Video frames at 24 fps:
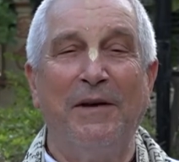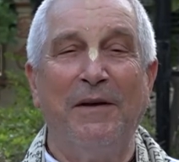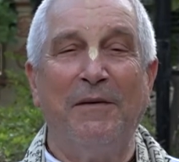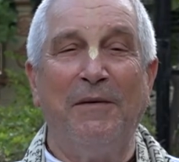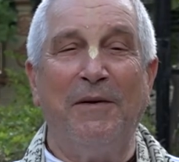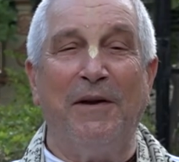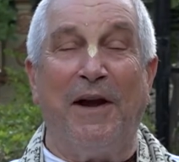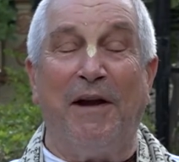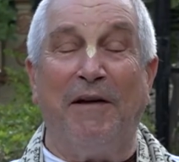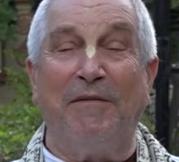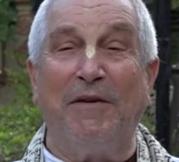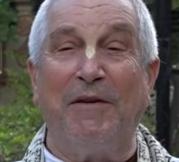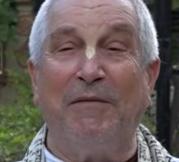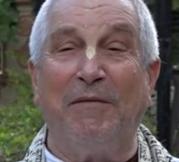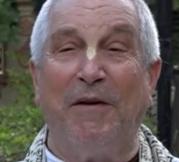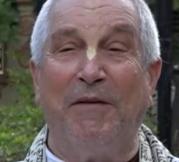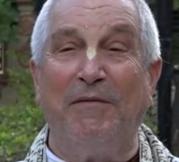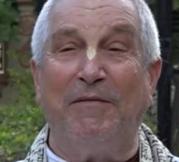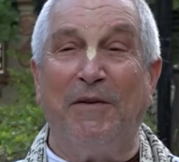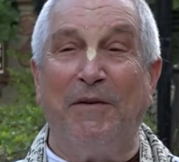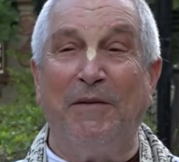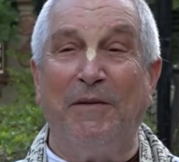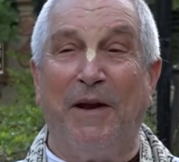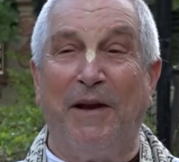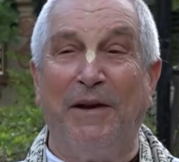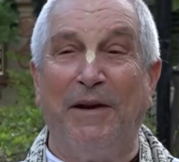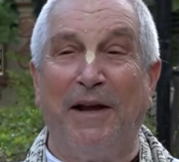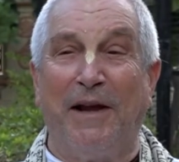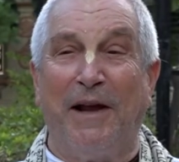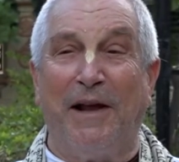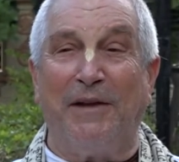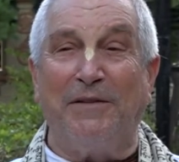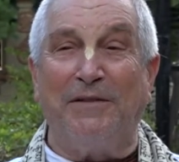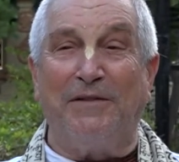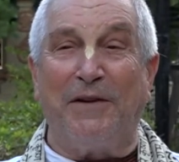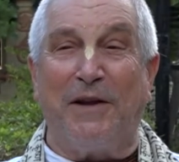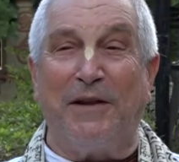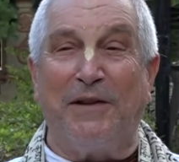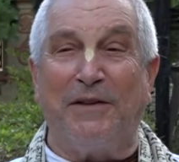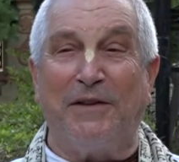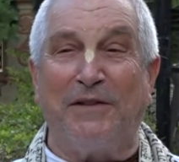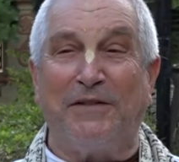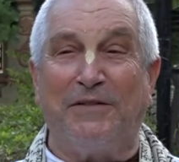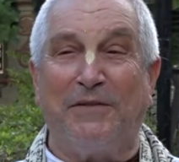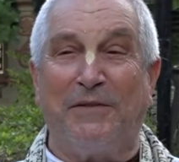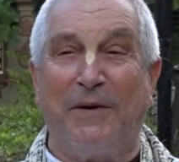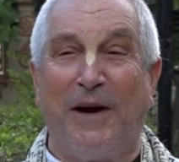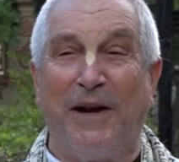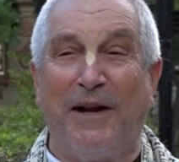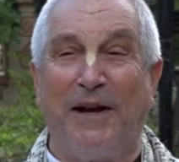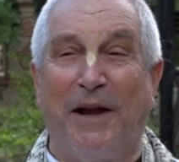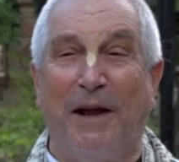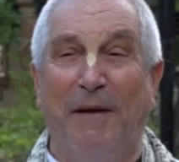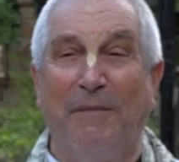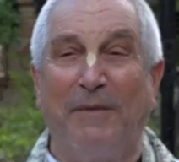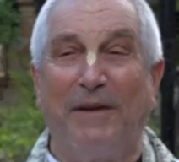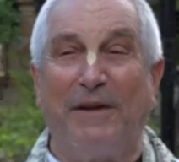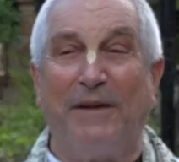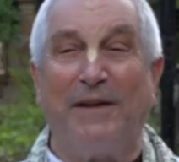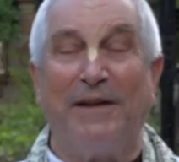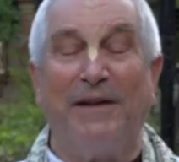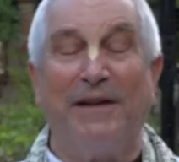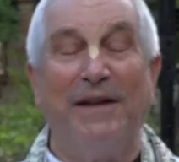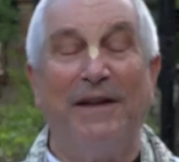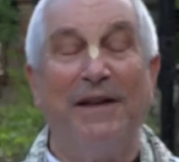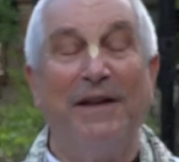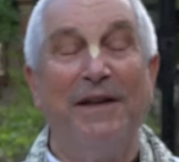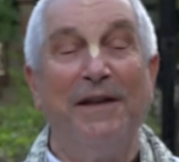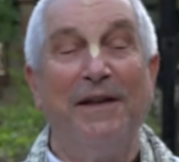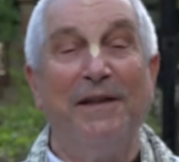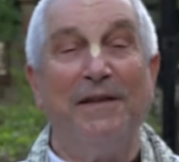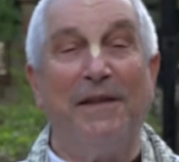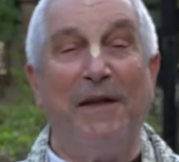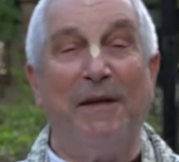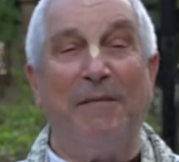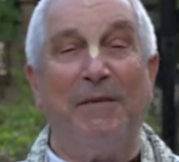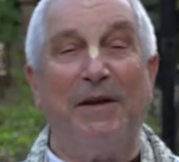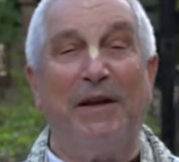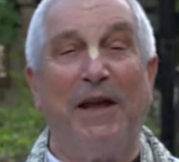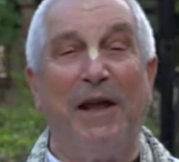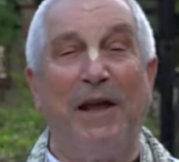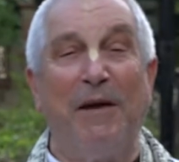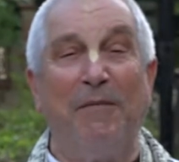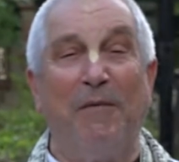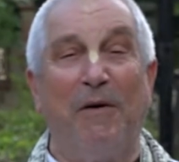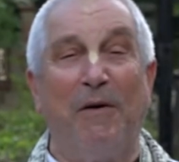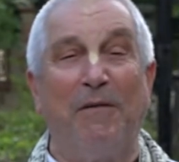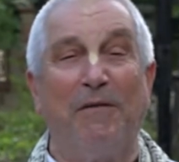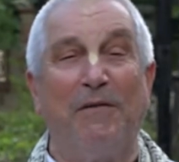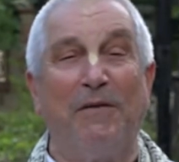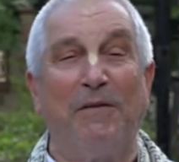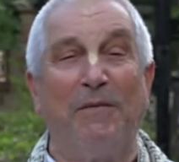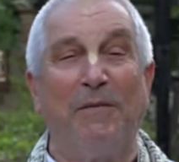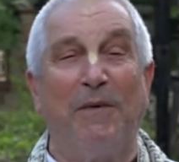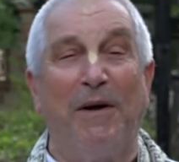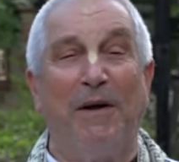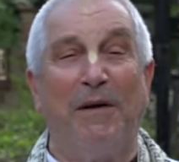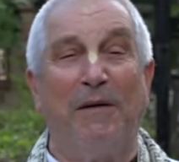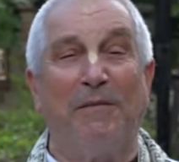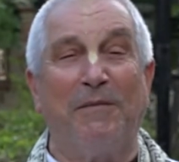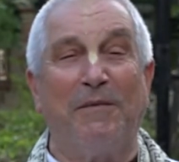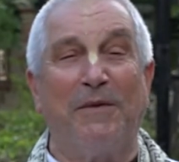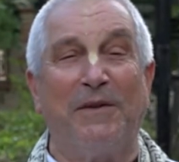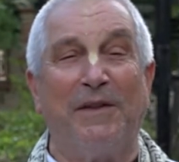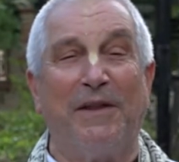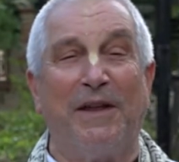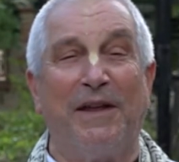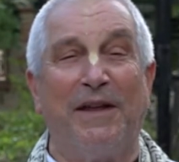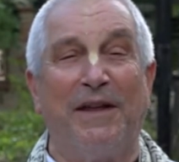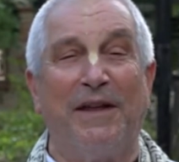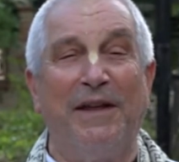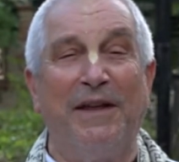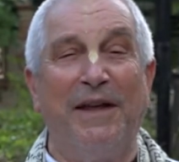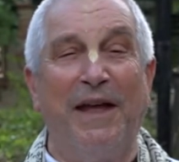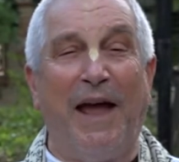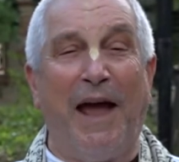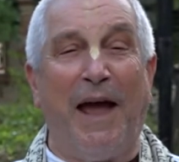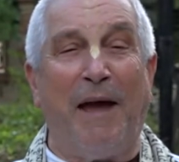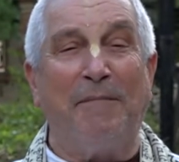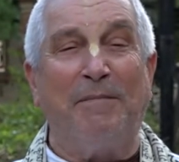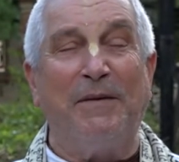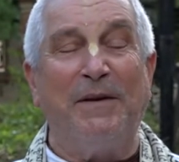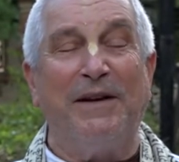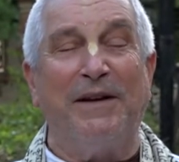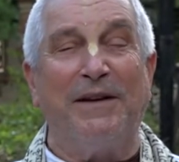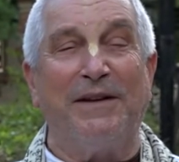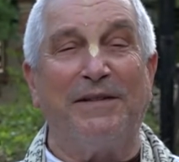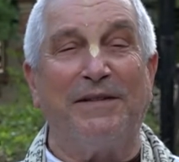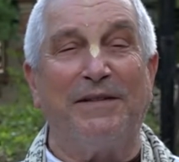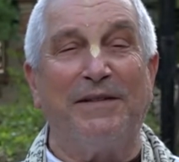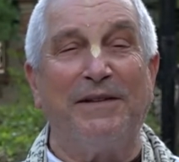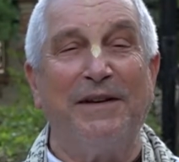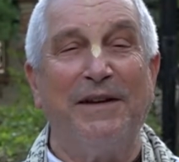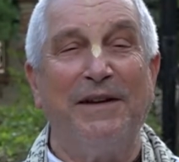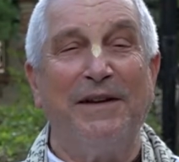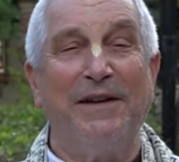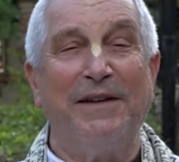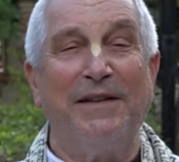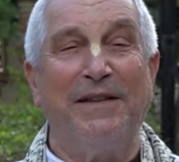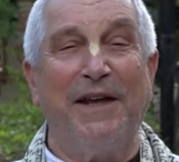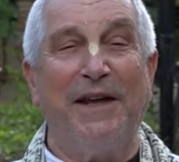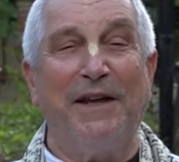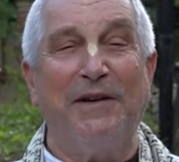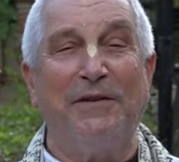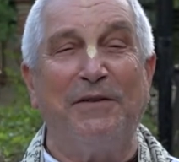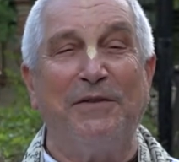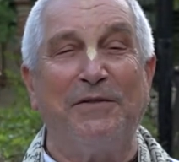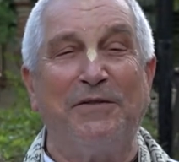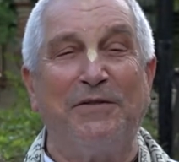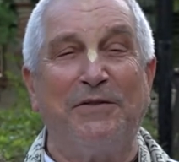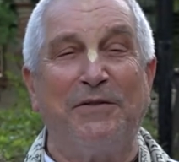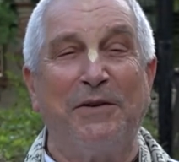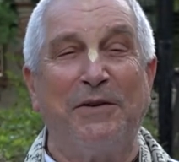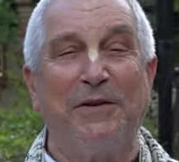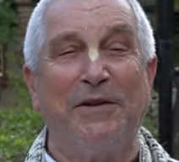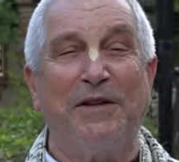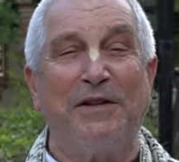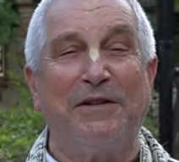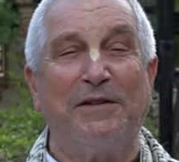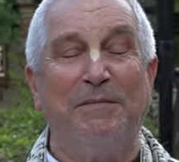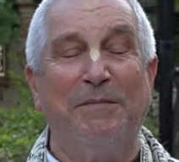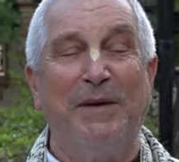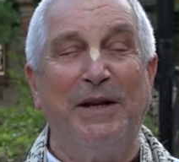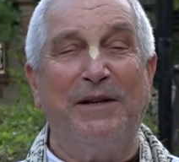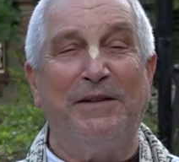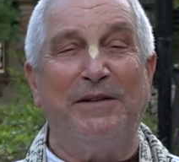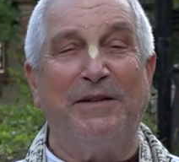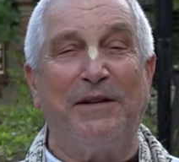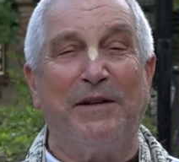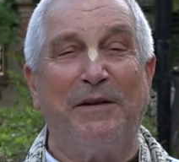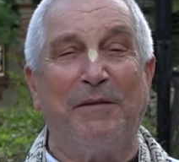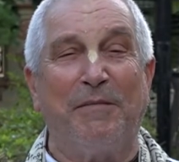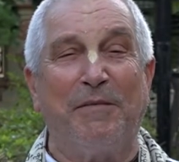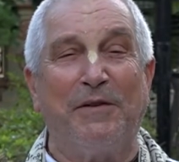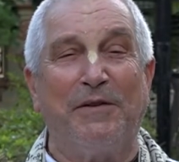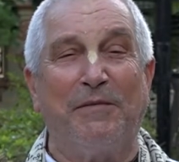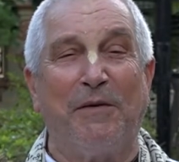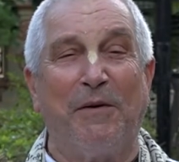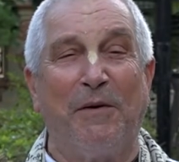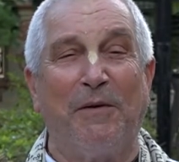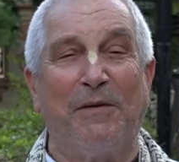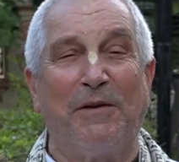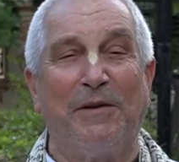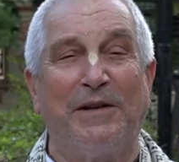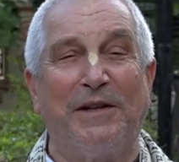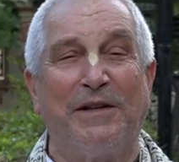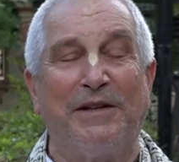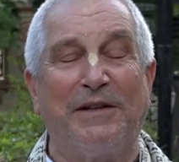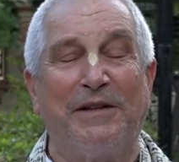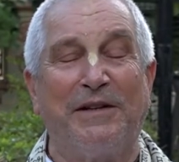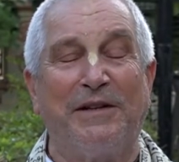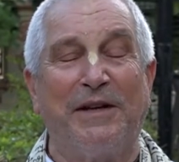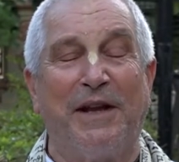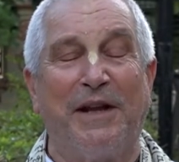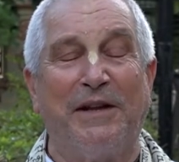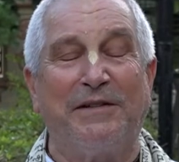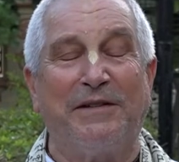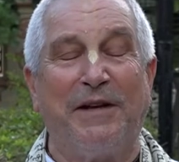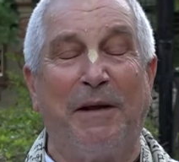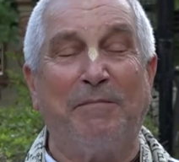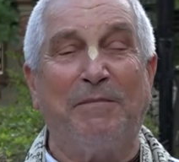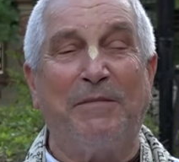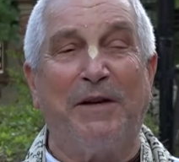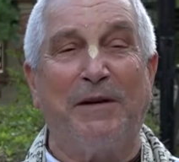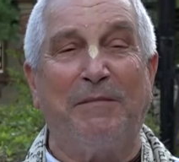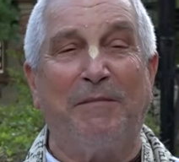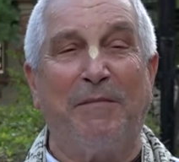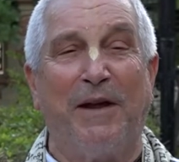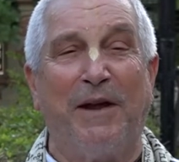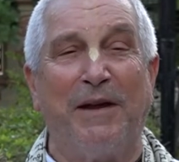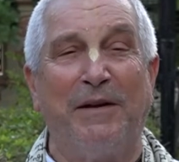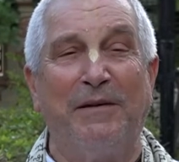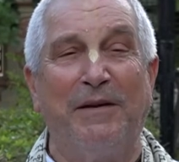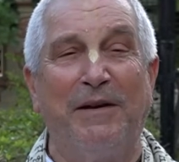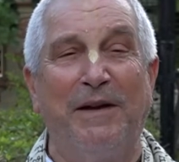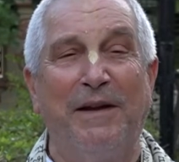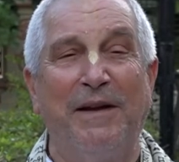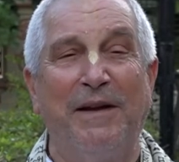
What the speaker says: When everyone from Nandagan saw this tray coming, they became overwhelmed with happiness. They understood this means that the betrothal is accepted by